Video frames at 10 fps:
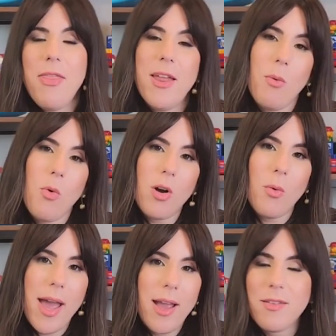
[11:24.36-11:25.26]
And then I
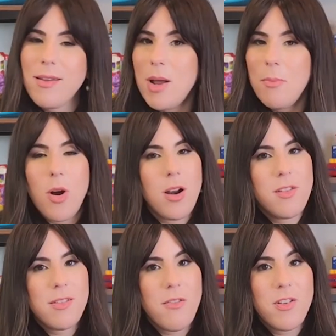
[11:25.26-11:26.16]
walk away because I'm not part
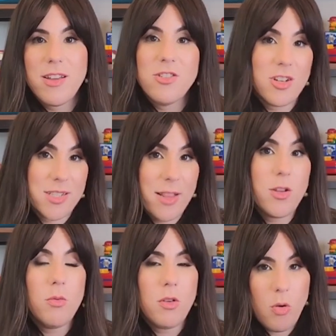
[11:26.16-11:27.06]
of this conversation because I
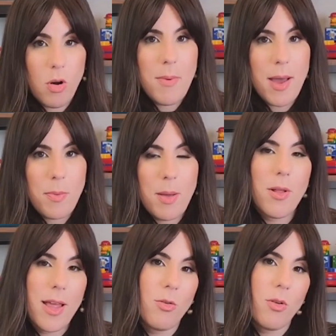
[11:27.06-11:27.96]
don't talk about
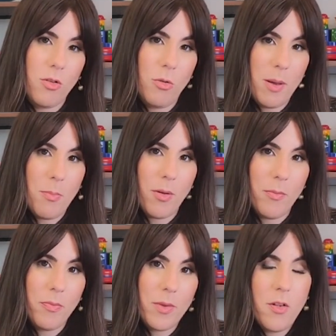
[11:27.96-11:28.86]
people, I talk to
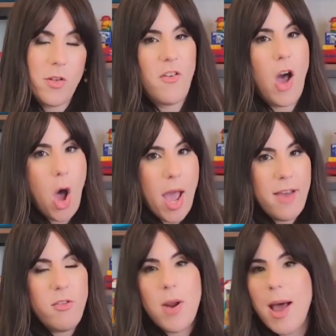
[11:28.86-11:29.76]
people. So if I
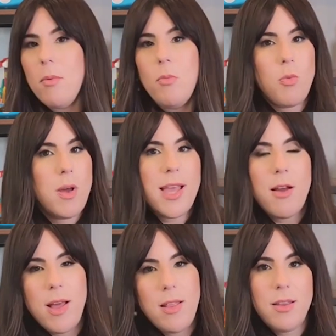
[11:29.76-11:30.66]
have a problem with what
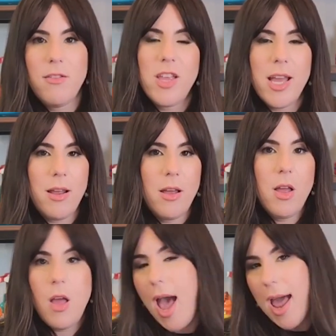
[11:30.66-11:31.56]
that relative did
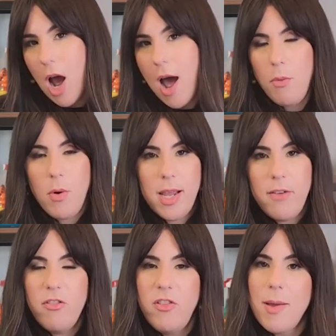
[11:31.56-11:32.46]
and I want to
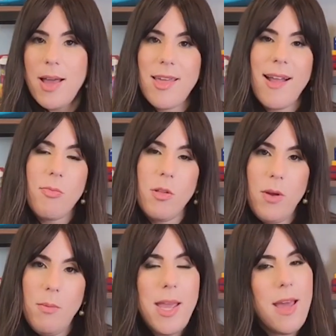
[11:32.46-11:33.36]
give her feedback, that's
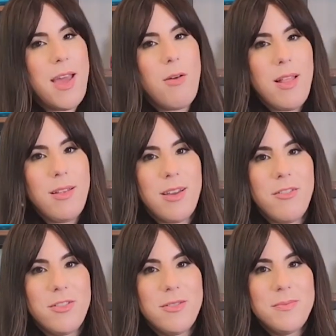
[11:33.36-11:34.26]
between me and that
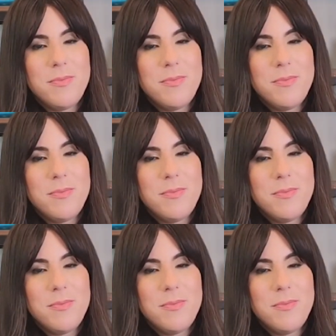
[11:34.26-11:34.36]
relative.